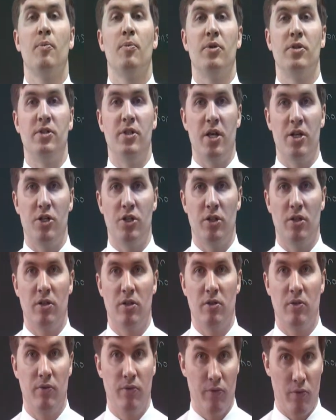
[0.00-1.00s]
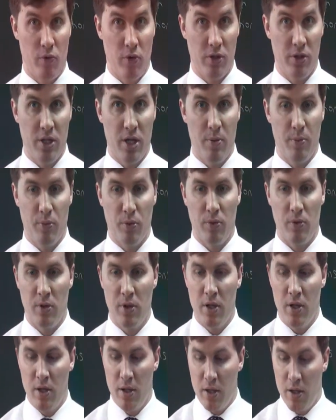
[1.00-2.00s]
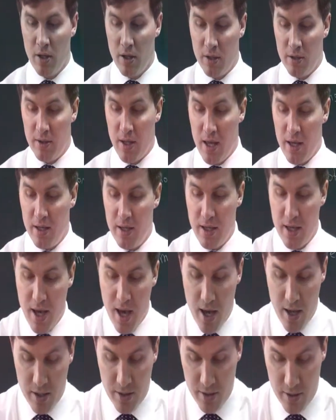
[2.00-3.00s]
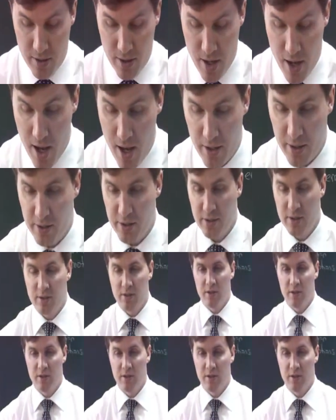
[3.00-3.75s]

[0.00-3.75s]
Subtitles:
possession. For example, ¿De quién es